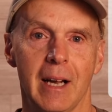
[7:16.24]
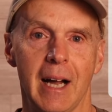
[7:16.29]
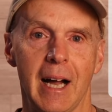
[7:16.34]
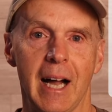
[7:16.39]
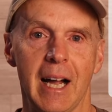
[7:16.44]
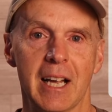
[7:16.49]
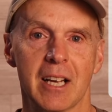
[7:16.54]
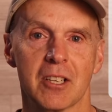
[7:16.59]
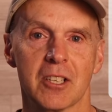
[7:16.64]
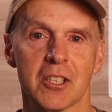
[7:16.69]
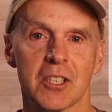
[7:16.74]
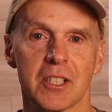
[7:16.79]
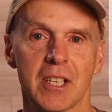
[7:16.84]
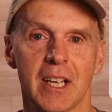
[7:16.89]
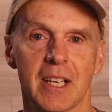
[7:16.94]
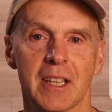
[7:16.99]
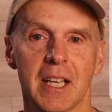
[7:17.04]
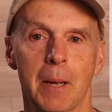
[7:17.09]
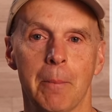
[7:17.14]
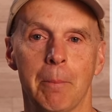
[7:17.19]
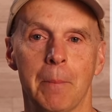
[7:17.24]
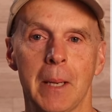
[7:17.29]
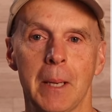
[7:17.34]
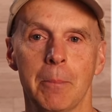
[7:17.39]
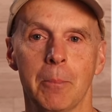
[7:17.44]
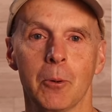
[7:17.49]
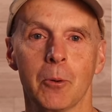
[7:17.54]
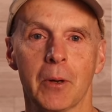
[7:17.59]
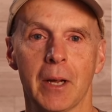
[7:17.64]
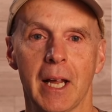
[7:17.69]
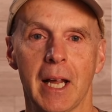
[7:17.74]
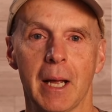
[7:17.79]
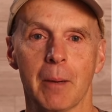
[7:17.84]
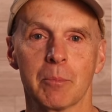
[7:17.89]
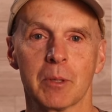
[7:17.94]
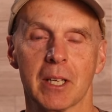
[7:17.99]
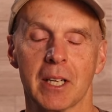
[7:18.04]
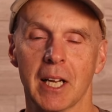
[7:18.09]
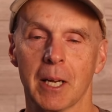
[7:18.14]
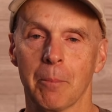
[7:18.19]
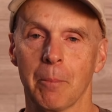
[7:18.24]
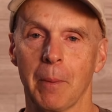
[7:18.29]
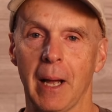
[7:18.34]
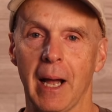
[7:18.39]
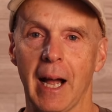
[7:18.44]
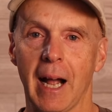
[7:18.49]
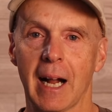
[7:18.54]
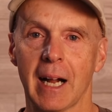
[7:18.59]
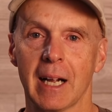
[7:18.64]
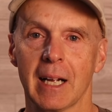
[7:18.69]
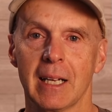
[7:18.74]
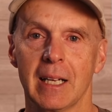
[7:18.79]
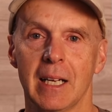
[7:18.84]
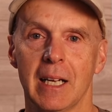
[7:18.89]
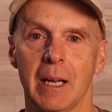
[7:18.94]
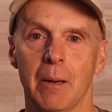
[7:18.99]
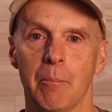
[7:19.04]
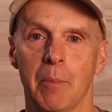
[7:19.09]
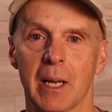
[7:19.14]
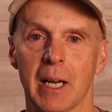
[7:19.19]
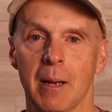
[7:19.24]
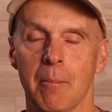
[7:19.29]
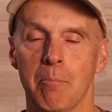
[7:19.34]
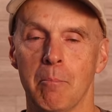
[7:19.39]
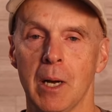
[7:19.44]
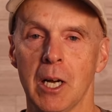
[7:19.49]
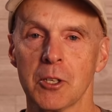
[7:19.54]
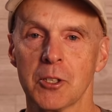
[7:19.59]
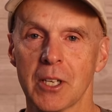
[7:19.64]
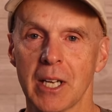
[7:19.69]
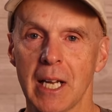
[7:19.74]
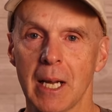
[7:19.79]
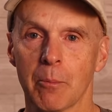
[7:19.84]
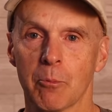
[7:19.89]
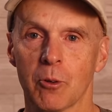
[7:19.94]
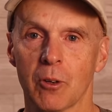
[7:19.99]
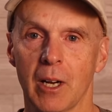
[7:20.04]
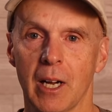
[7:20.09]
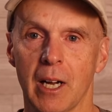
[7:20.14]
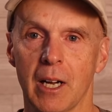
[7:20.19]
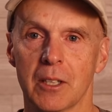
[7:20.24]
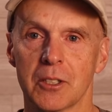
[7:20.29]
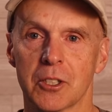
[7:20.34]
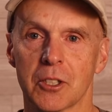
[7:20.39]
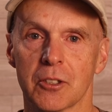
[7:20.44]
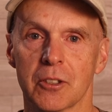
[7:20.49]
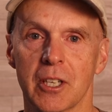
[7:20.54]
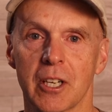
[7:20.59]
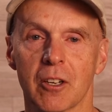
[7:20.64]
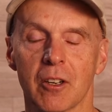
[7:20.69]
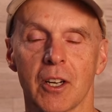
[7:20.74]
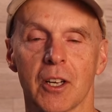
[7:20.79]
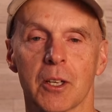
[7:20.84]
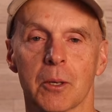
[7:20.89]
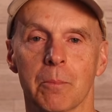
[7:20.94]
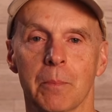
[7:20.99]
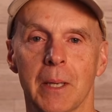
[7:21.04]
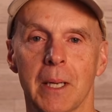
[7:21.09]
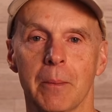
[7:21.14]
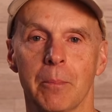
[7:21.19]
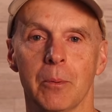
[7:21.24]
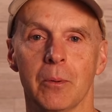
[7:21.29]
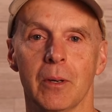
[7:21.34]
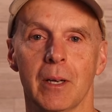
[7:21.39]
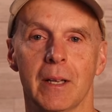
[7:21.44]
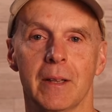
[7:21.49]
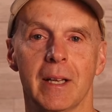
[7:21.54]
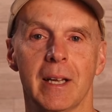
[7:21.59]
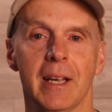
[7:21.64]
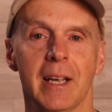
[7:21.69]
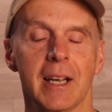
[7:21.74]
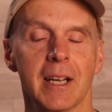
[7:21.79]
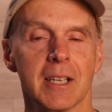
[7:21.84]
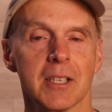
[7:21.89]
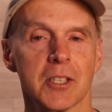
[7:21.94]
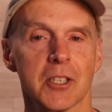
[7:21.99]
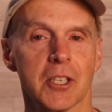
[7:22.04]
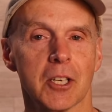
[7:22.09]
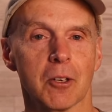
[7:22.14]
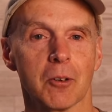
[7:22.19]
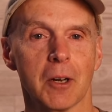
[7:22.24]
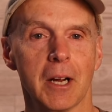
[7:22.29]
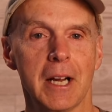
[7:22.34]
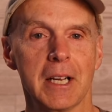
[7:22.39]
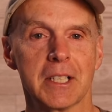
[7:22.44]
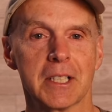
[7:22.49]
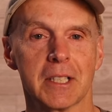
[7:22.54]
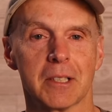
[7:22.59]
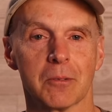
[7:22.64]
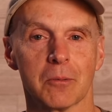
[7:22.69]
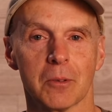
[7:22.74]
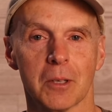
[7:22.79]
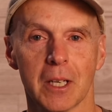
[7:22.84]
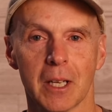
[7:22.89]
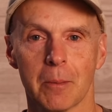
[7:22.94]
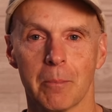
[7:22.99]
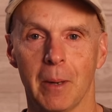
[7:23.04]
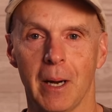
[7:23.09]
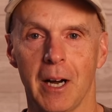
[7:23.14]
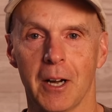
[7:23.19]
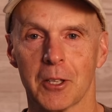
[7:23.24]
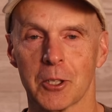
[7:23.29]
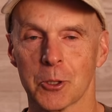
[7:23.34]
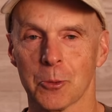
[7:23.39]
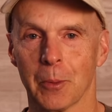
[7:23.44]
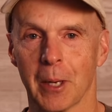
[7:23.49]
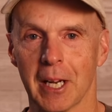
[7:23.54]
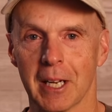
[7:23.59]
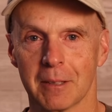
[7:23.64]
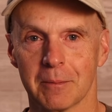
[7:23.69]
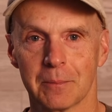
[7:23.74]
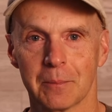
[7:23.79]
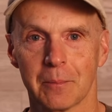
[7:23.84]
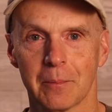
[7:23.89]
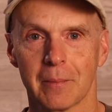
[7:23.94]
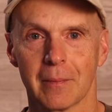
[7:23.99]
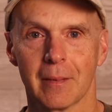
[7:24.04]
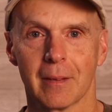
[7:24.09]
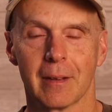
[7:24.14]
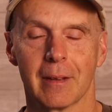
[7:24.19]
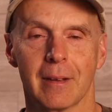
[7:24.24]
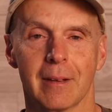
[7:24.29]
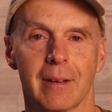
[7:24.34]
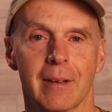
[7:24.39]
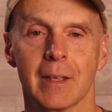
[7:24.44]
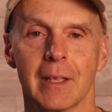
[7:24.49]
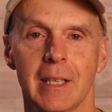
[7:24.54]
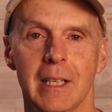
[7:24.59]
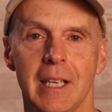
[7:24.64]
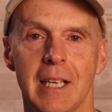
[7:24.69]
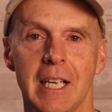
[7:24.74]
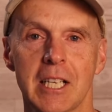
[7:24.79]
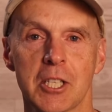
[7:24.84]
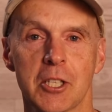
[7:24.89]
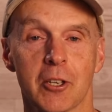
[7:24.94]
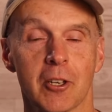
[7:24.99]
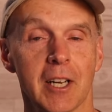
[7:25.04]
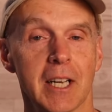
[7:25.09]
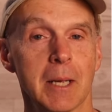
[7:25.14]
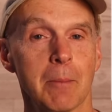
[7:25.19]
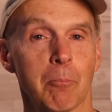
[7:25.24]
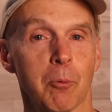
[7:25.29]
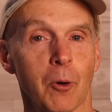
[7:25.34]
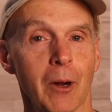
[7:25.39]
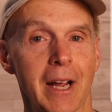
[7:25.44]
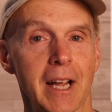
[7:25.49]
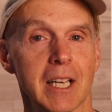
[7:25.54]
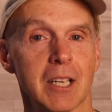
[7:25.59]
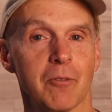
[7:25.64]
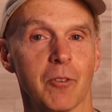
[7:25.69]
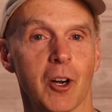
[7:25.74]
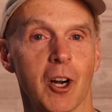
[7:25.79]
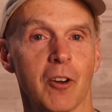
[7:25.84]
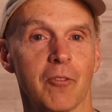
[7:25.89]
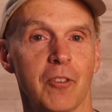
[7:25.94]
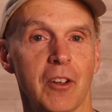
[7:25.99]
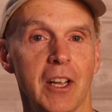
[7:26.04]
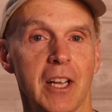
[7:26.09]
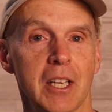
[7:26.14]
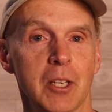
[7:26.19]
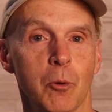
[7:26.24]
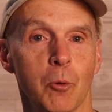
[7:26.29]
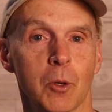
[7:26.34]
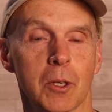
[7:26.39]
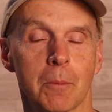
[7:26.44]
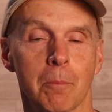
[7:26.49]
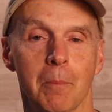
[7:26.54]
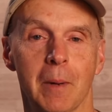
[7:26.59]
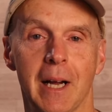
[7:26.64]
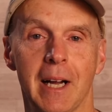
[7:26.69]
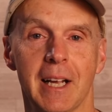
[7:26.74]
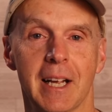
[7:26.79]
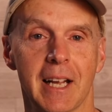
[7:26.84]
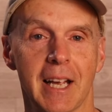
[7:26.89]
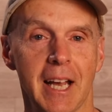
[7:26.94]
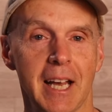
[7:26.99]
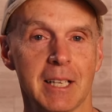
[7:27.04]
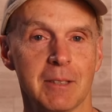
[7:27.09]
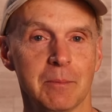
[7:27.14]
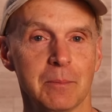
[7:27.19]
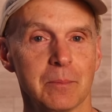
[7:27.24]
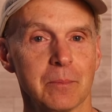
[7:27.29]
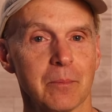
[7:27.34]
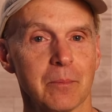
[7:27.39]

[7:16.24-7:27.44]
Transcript: I understand that people camp to kick back, but at most campgrounds, you're near other people, and the inconsideration really bothers me. Is there any brand of RV you wouldn't buy again?